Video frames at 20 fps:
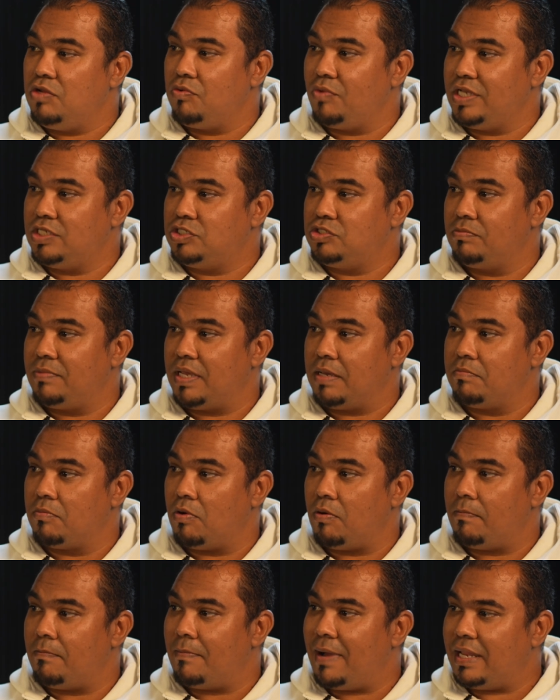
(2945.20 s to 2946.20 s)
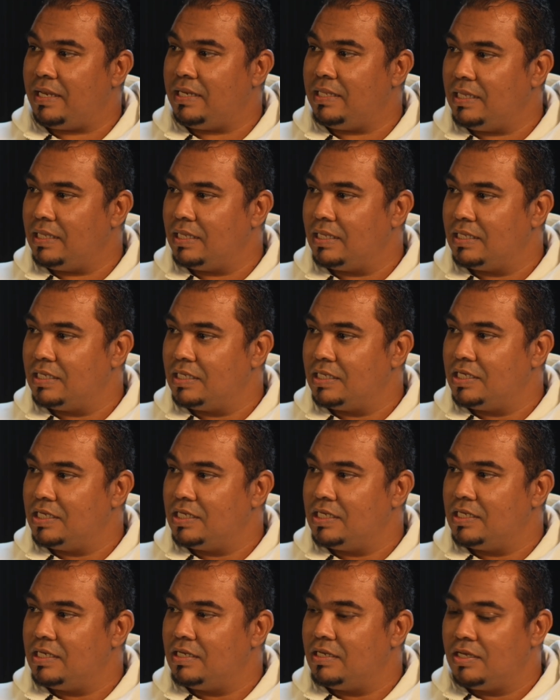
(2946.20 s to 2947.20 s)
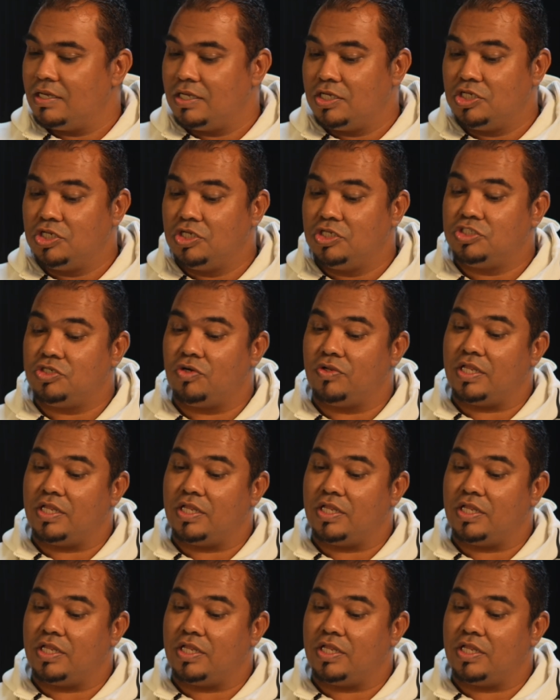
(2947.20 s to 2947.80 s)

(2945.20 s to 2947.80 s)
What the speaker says: ways to make more money so